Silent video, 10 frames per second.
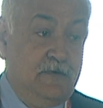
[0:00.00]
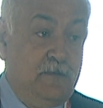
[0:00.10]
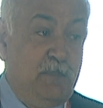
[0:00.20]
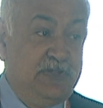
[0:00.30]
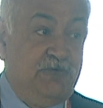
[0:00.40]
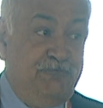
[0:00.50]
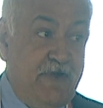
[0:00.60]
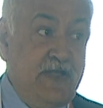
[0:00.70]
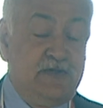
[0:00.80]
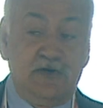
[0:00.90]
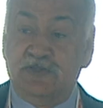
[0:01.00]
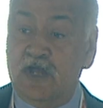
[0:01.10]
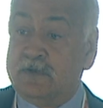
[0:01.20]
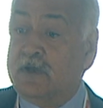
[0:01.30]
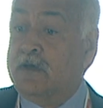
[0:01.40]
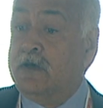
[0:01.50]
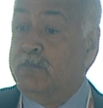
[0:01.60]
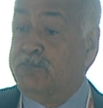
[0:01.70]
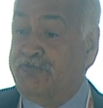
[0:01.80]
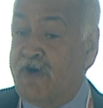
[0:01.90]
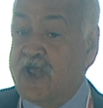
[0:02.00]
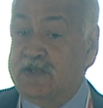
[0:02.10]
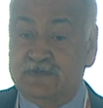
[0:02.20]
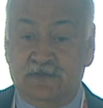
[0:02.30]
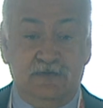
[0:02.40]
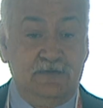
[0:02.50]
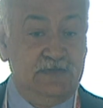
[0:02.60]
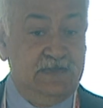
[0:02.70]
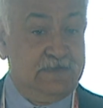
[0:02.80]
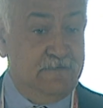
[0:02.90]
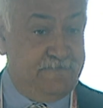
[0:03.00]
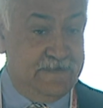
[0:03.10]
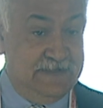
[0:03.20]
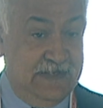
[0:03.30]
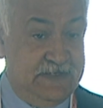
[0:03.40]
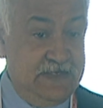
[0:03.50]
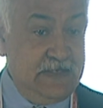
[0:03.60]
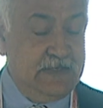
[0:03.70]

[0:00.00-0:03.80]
But the vendor that provides this facility